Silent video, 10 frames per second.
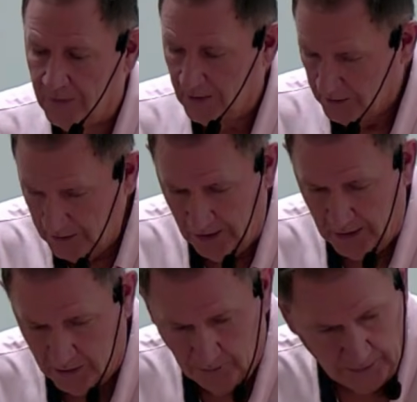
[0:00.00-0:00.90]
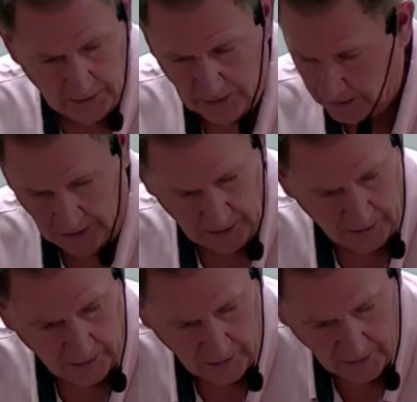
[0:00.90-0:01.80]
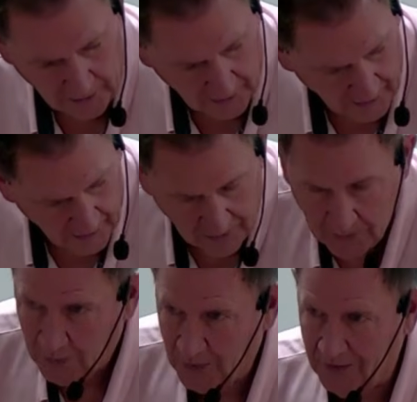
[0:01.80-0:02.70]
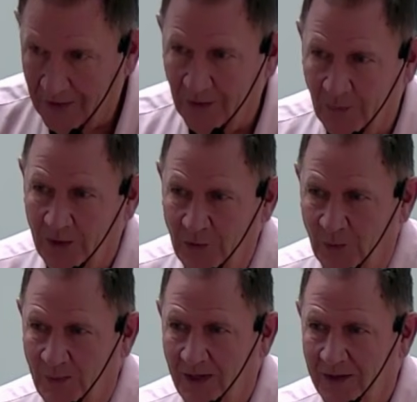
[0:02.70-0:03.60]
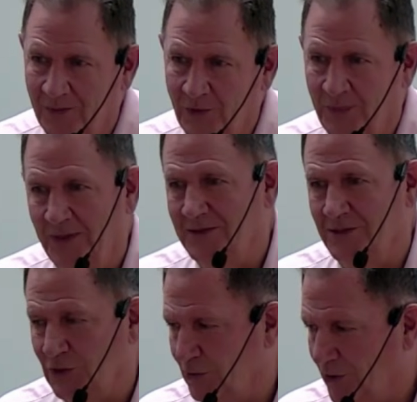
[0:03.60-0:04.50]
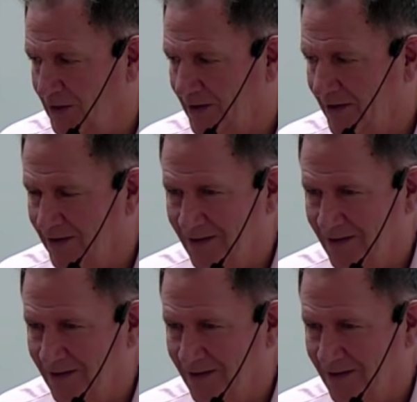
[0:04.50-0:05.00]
yeah, but again, when you make them, your pieces are longer.